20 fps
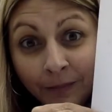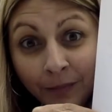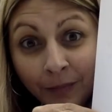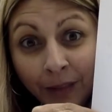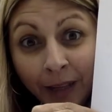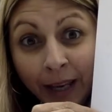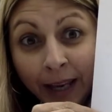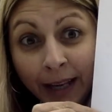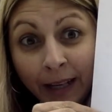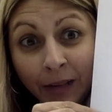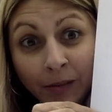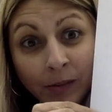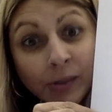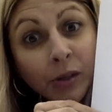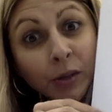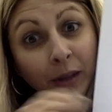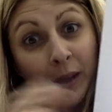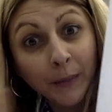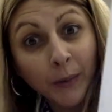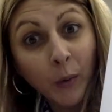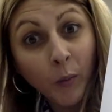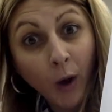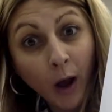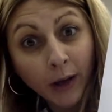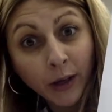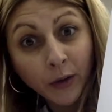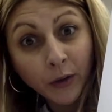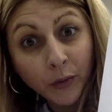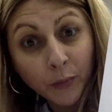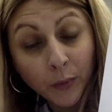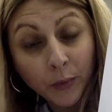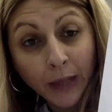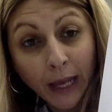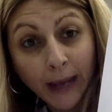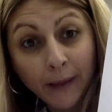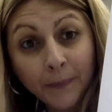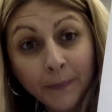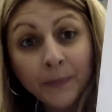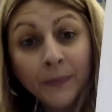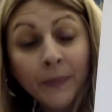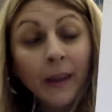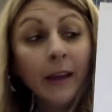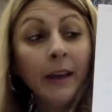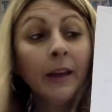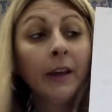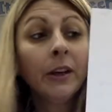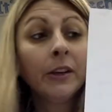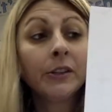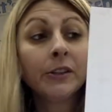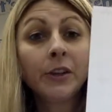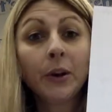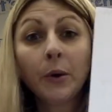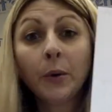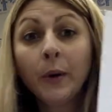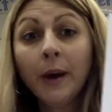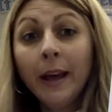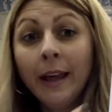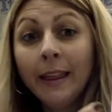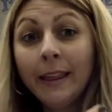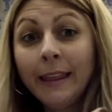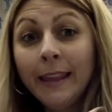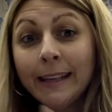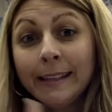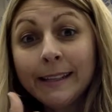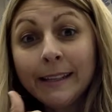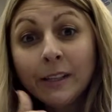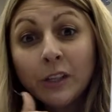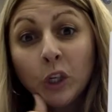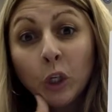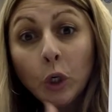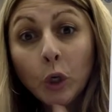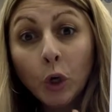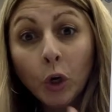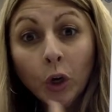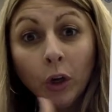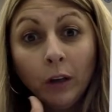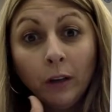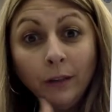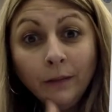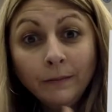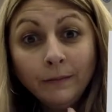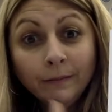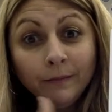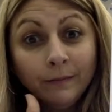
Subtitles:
Okay, so let me walk you through that. So this is a girl.